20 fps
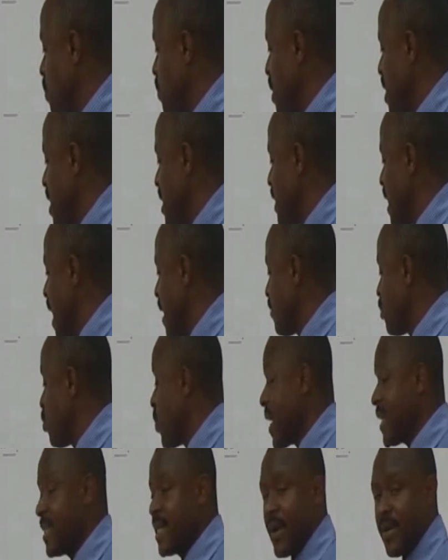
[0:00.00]
b times
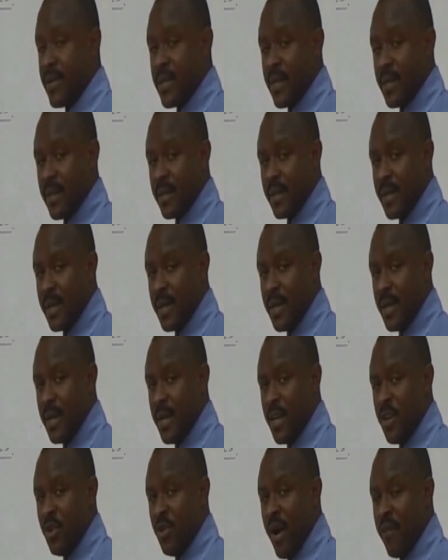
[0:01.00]
1000.
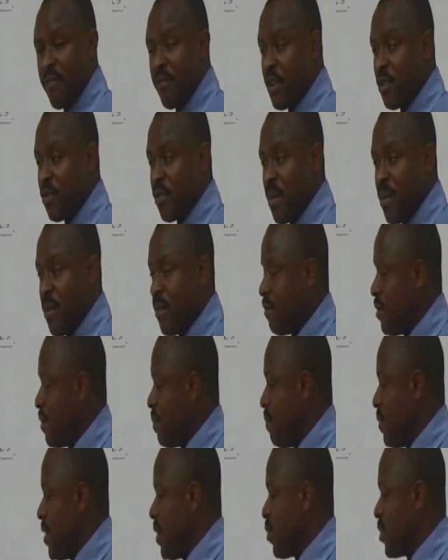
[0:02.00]
You are free to remove the
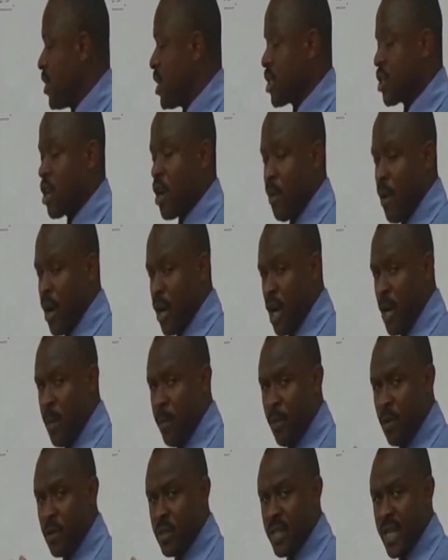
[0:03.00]
b, which is common
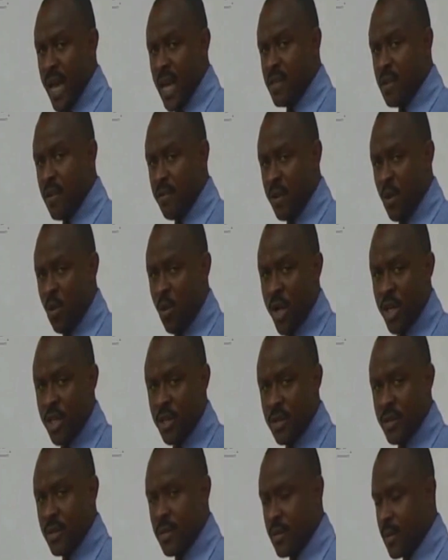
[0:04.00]
in both sides of the
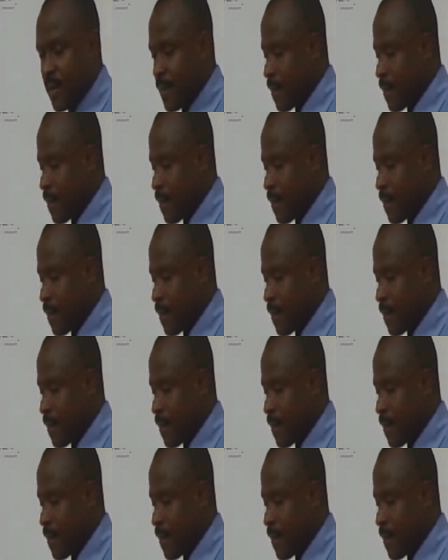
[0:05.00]
equations.